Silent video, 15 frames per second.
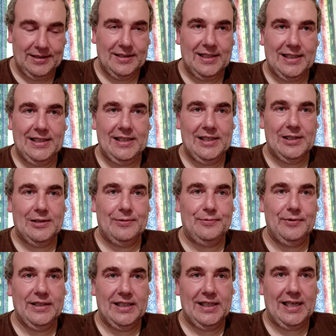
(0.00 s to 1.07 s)
take it
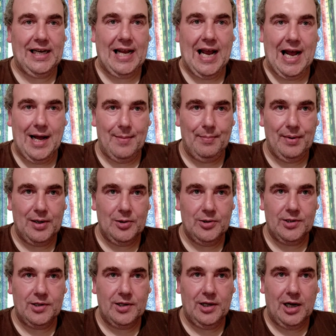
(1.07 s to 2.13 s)
off with the cap
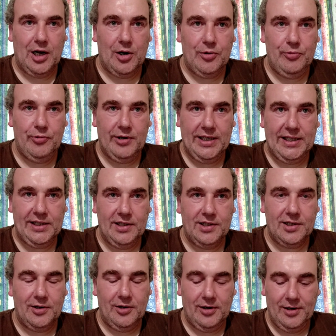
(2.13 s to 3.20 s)
because the
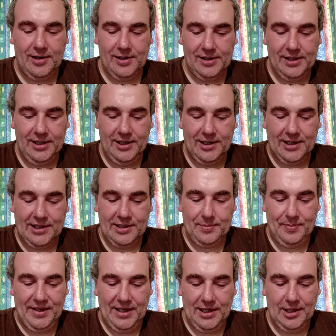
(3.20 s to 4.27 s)
O-rings are, you know, it's
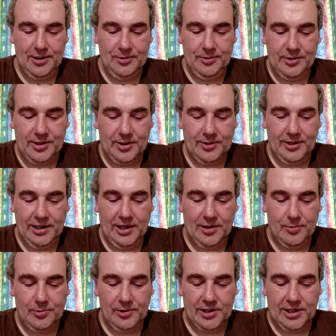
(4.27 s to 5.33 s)
a bit loose on the
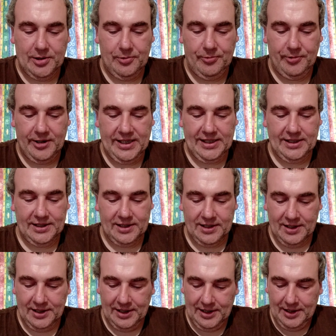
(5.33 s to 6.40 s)
old
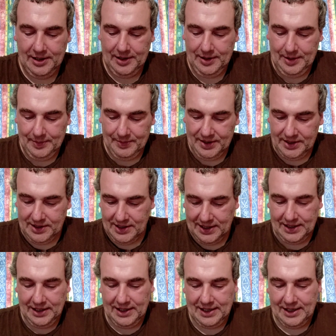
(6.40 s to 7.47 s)
O-rings.
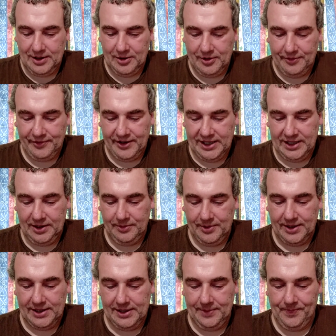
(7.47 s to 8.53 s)
Take that off
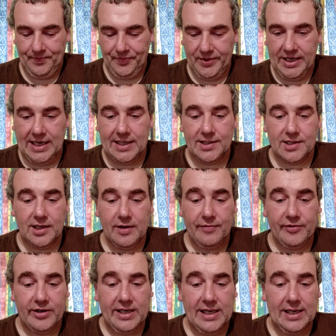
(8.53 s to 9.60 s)
anyway. Yeah, so the
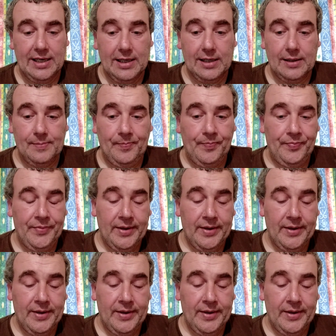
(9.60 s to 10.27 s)
vanilla,